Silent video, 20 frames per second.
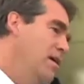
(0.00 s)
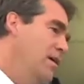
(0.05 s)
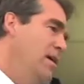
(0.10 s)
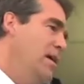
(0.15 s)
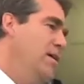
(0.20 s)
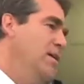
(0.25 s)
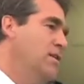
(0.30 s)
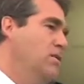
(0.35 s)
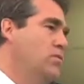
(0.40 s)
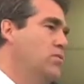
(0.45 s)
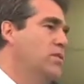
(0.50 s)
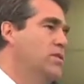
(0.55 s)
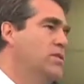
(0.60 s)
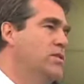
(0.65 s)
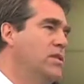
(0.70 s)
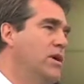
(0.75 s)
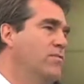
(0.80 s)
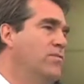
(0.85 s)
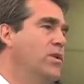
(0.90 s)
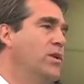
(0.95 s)
hit us with
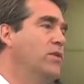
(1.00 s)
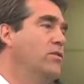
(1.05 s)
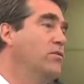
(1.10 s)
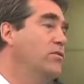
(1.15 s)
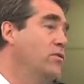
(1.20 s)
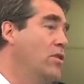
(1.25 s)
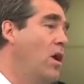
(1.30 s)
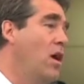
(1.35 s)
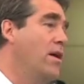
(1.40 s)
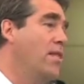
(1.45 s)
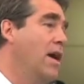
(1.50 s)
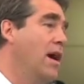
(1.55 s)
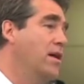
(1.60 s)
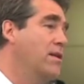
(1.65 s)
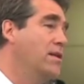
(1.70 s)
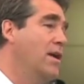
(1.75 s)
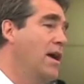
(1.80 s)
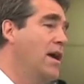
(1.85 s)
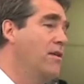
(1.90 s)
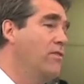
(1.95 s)
something you saw
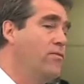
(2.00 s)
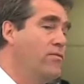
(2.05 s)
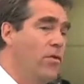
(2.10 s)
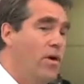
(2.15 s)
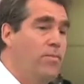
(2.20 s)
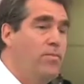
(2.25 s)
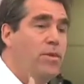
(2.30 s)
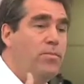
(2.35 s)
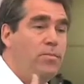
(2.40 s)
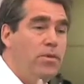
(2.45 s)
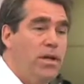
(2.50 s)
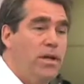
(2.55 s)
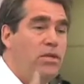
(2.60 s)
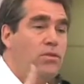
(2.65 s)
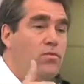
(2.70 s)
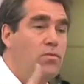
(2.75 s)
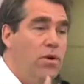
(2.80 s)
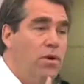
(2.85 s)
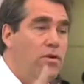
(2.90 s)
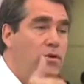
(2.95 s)
that day from the
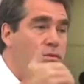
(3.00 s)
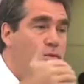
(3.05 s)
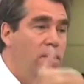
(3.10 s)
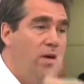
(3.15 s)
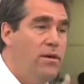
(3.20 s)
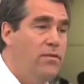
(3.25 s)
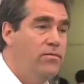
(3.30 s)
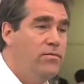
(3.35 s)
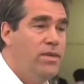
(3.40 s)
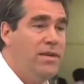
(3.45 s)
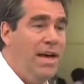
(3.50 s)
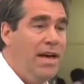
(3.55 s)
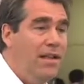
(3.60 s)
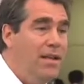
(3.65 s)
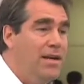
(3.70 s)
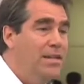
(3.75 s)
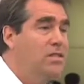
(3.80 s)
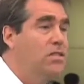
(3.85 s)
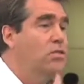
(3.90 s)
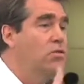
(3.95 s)
place where you live. Tell
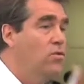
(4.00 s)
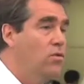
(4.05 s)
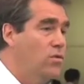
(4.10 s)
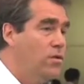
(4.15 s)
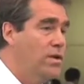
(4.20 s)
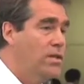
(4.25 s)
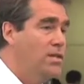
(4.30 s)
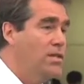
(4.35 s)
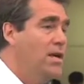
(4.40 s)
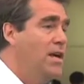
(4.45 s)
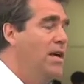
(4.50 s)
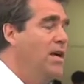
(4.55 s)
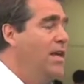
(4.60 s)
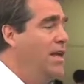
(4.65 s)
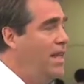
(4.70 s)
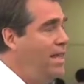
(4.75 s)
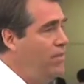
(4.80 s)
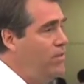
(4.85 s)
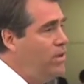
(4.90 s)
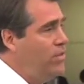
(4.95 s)
us stories.
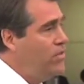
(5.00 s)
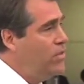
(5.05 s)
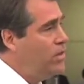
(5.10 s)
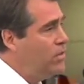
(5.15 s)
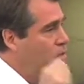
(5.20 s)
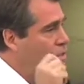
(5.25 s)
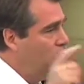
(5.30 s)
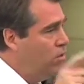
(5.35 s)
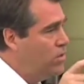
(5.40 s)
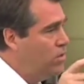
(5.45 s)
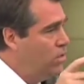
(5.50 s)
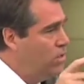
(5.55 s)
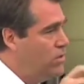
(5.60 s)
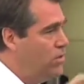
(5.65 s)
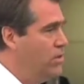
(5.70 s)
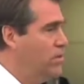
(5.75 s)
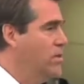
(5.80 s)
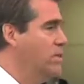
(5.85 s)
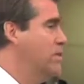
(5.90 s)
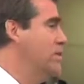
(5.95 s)
Even if they're short
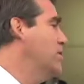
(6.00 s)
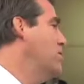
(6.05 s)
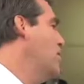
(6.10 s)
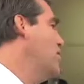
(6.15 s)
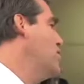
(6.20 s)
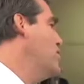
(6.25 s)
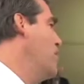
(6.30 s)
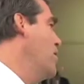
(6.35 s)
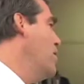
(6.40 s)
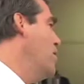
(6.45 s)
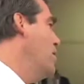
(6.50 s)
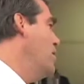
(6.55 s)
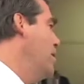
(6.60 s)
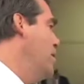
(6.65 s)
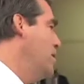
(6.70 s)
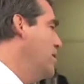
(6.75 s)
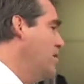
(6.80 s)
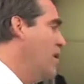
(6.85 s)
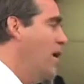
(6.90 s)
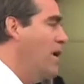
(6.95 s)
stories that don't merit an
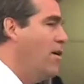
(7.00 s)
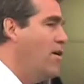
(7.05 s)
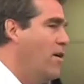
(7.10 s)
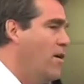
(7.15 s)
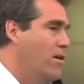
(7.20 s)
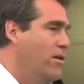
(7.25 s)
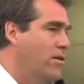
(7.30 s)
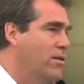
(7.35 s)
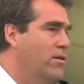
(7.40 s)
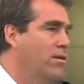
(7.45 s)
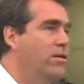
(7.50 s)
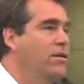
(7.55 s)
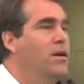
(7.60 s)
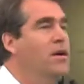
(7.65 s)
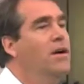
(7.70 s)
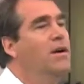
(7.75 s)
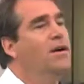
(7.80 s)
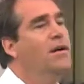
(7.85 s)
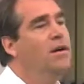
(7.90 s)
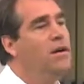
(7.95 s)
entire article,
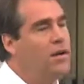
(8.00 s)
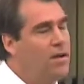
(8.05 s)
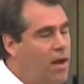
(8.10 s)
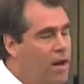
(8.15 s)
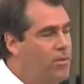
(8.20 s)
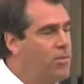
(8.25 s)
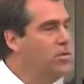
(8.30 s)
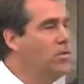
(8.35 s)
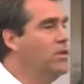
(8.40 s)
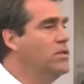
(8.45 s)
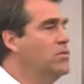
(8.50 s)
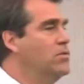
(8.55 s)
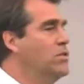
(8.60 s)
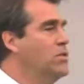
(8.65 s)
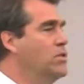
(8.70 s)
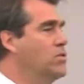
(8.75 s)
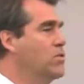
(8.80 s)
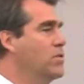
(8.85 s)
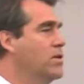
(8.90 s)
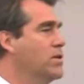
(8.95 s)
come to us with
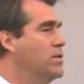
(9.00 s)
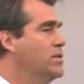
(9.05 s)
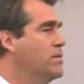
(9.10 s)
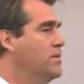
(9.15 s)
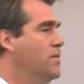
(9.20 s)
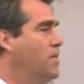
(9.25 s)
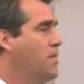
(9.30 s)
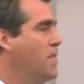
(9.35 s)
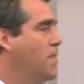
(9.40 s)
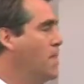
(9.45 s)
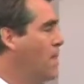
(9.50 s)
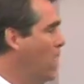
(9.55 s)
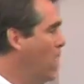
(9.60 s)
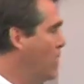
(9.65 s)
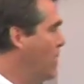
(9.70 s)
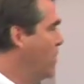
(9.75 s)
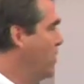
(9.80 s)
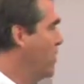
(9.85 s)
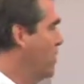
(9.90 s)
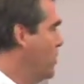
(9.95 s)
stories. How am
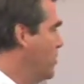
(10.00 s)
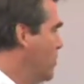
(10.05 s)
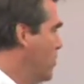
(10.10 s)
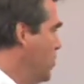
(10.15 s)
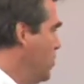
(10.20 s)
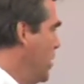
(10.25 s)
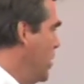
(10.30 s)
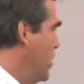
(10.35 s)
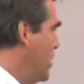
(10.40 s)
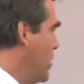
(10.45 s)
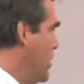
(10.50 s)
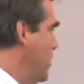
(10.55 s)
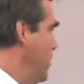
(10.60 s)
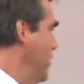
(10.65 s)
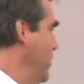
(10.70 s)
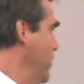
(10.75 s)
I doing? 2 minutes?